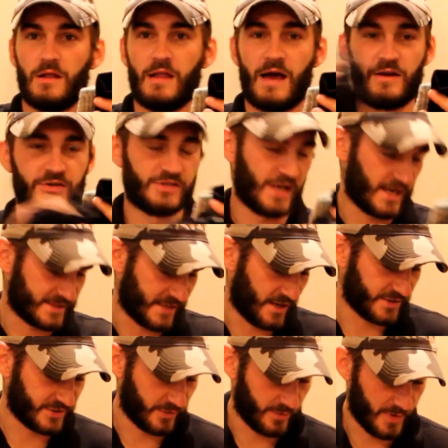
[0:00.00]
Liner socks.
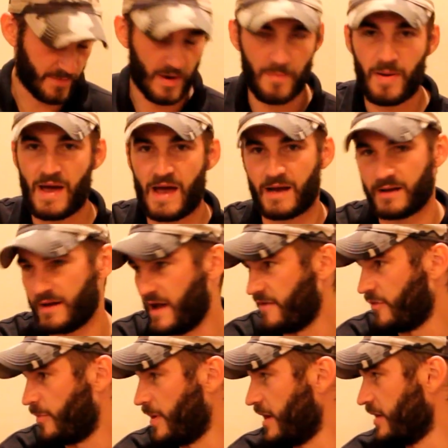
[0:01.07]
Also in my pack
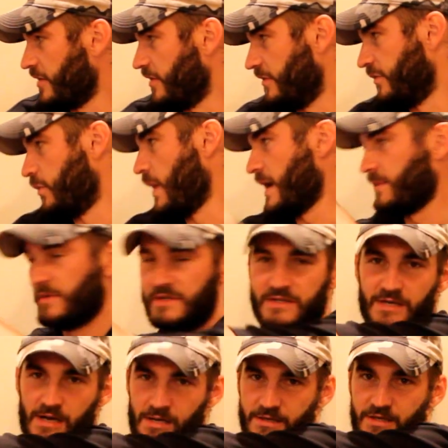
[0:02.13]
have a pair of Wegman
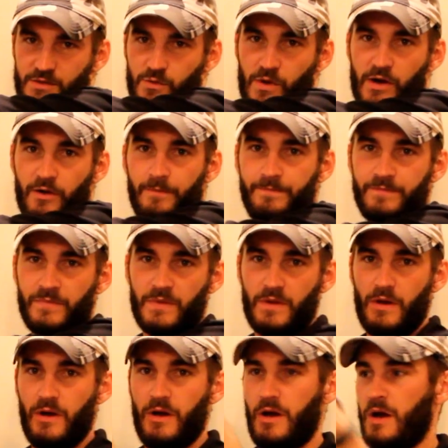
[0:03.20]
socks as well.
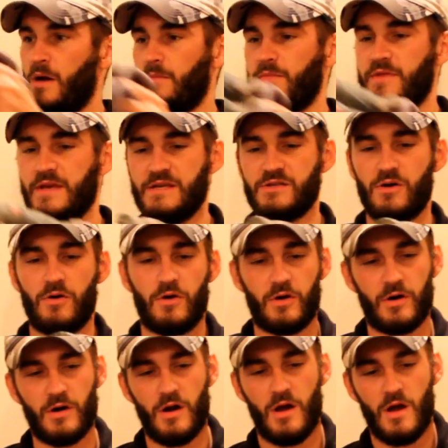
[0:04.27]
These
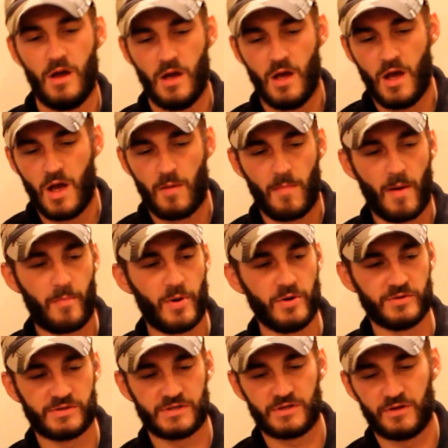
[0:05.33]
are my
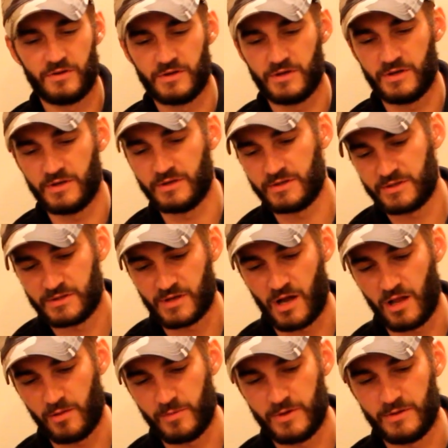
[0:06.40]
boots. They're the
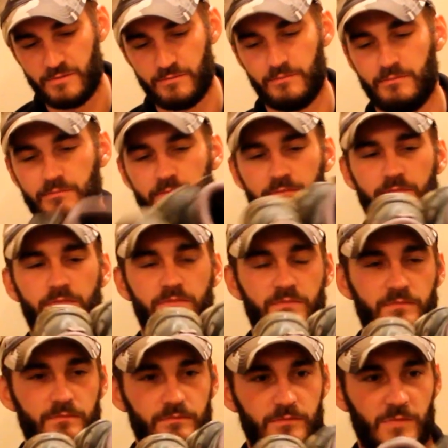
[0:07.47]
Solomon
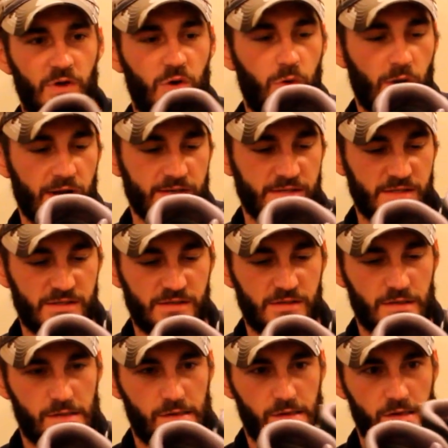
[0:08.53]

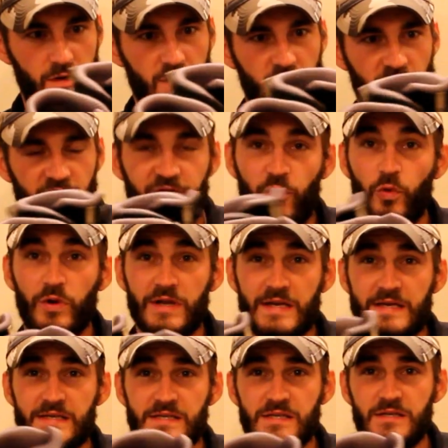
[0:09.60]
Quest
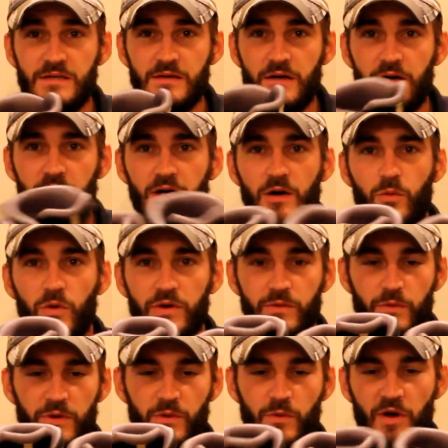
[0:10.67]
4Ds.
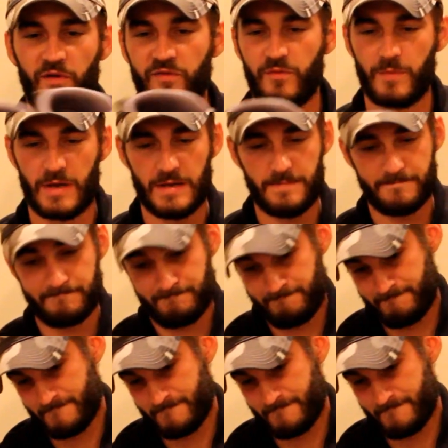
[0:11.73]
Worked really well for me.